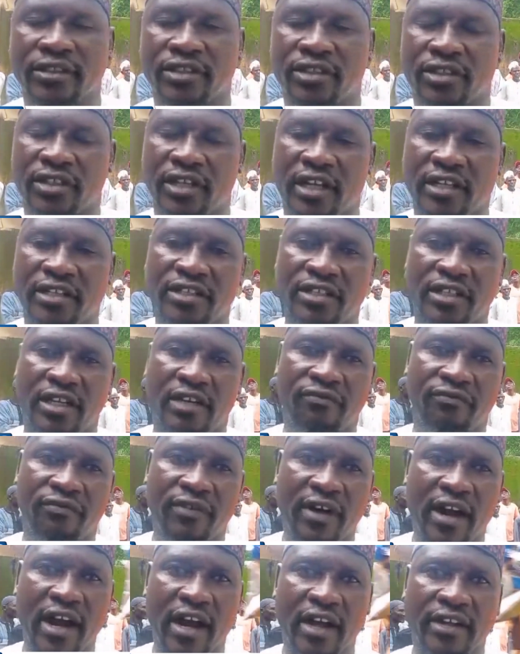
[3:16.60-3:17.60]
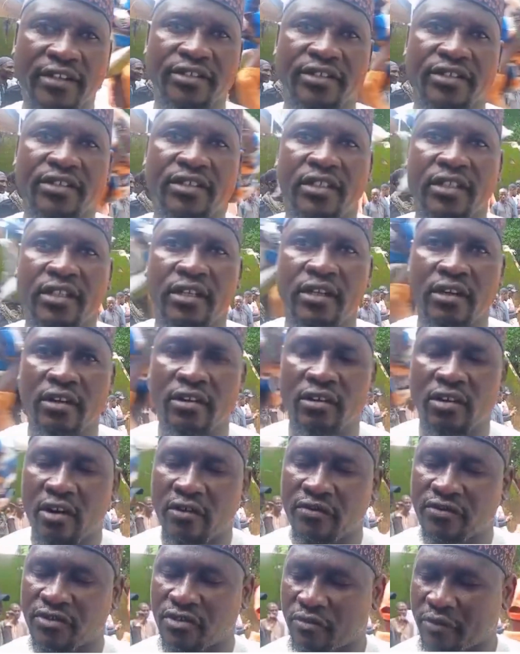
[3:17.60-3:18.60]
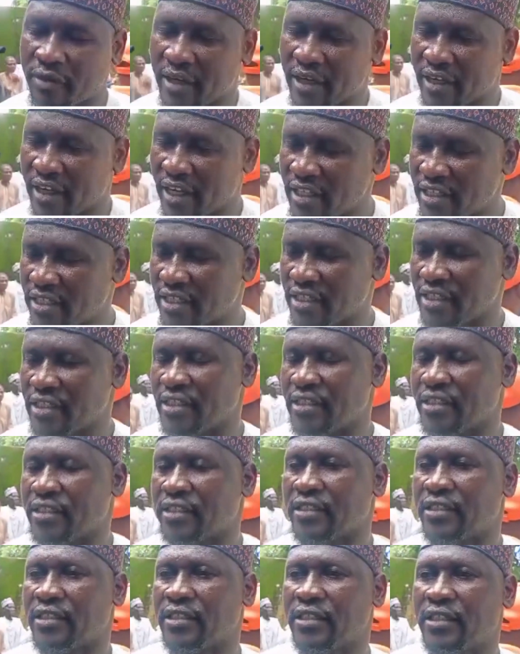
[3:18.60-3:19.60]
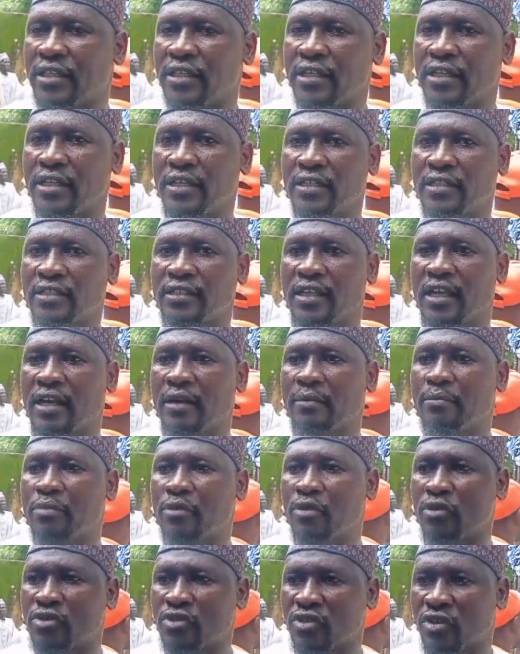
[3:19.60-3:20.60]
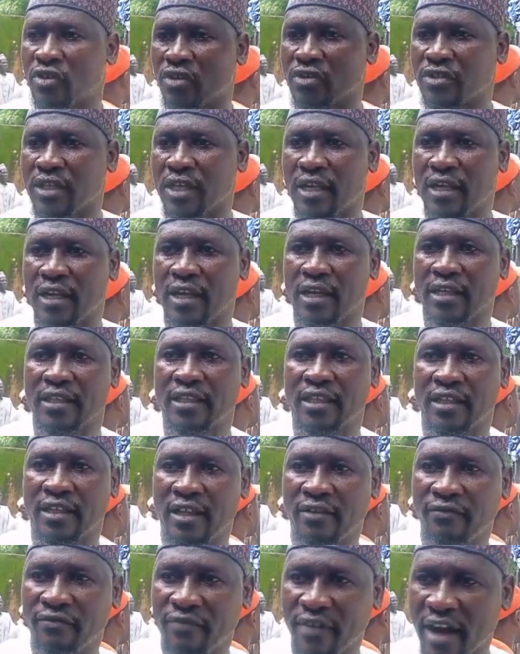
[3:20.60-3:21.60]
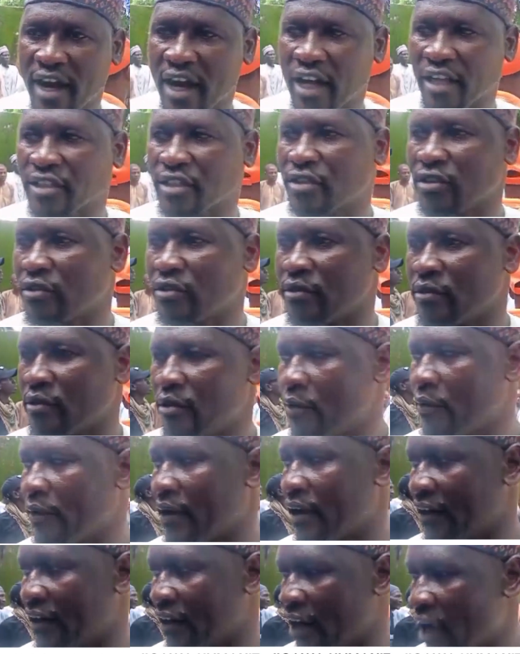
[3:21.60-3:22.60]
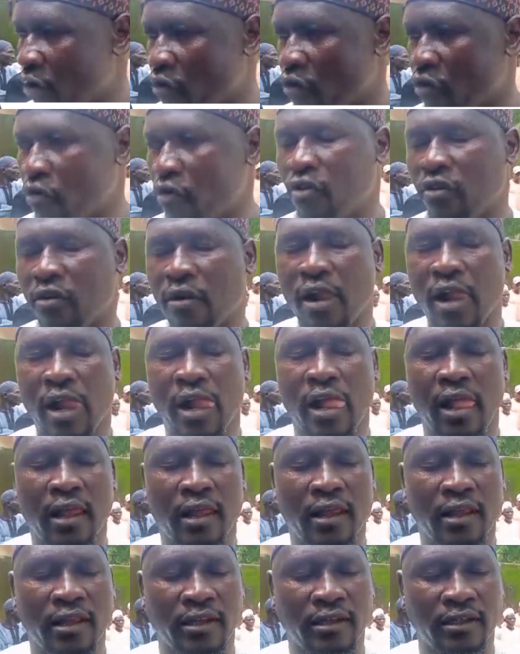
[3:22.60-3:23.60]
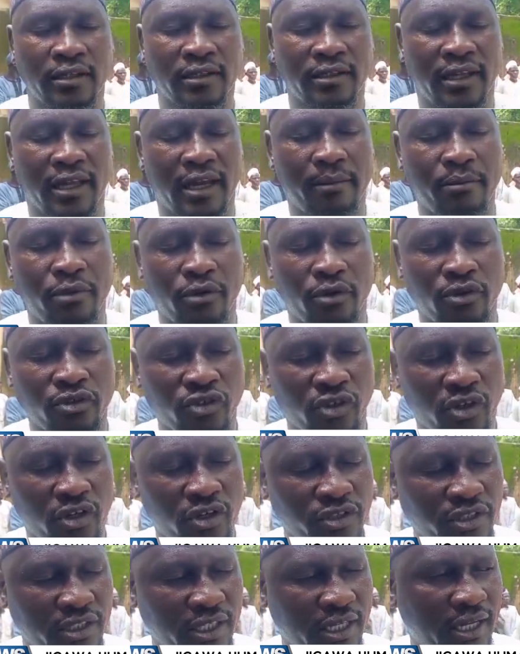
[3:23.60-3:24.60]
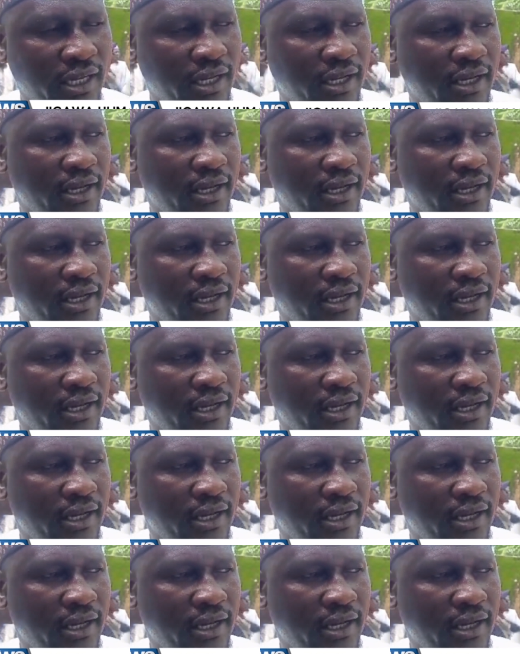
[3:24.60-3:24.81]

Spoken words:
300 bags of spaghetti. They have brought us 3 bags of parago. They have brought us